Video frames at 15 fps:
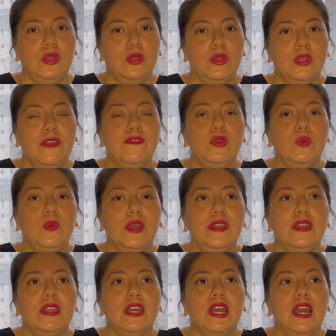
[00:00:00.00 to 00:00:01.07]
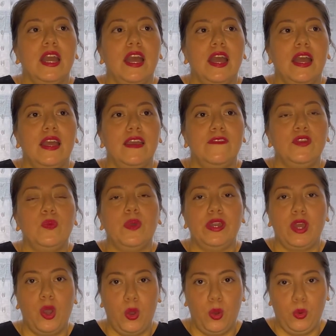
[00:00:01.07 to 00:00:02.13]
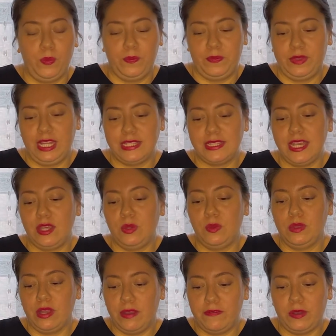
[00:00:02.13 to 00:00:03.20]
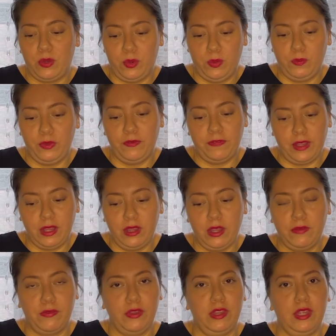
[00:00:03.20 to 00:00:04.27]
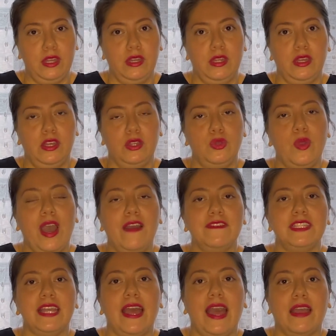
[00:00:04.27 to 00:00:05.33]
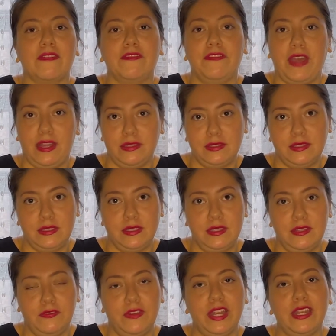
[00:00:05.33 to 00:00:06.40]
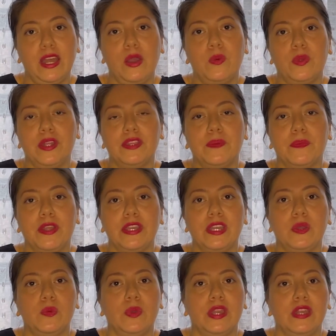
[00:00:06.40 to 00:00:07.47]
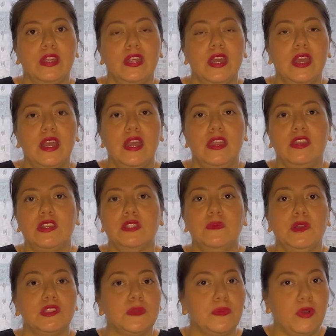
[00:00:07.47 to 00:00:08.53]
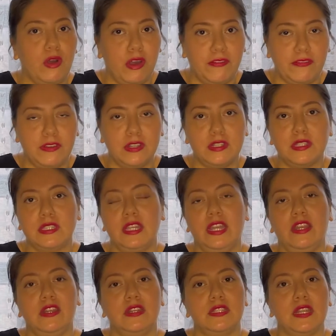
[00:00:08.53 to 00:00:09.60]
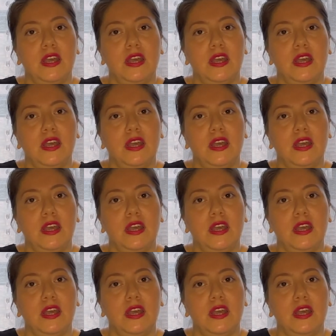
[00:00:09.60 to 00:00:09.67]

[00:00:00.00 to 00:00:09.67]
if you want a home, let's say you love a home, you fell in love with it, you have to act fast. Right now, we're in the market where there's multiple offers. There's